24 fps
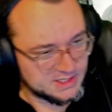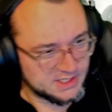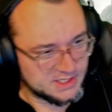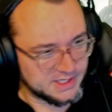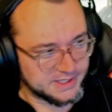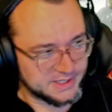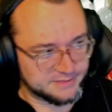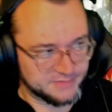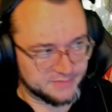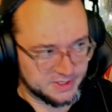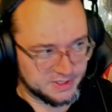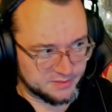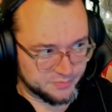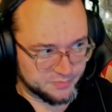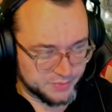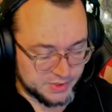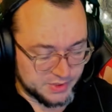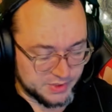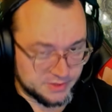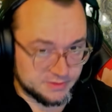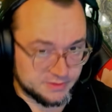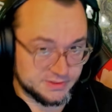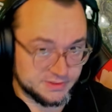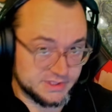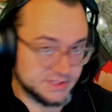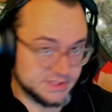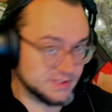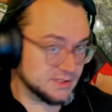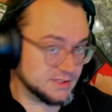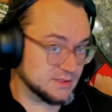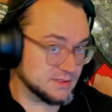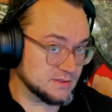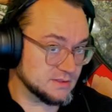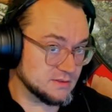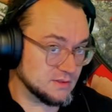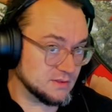today, I made a post
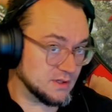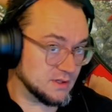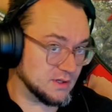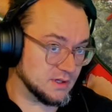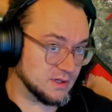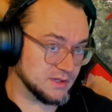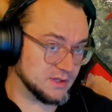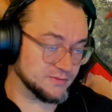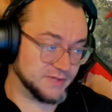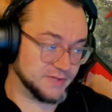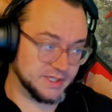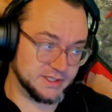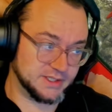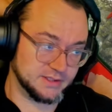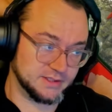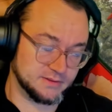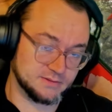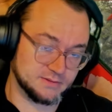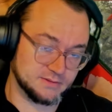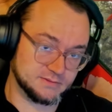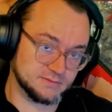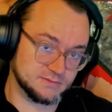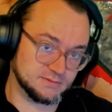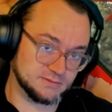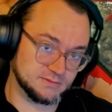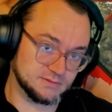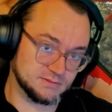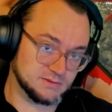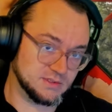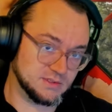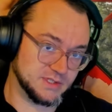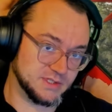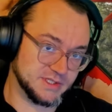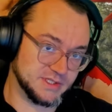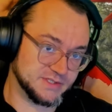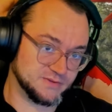on Reddit
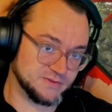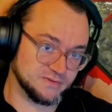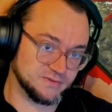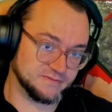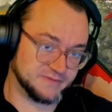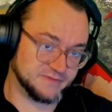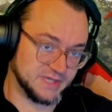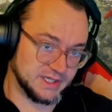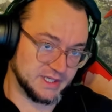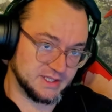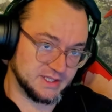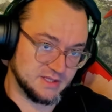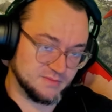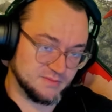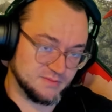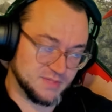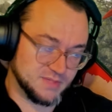and I sort of kicked the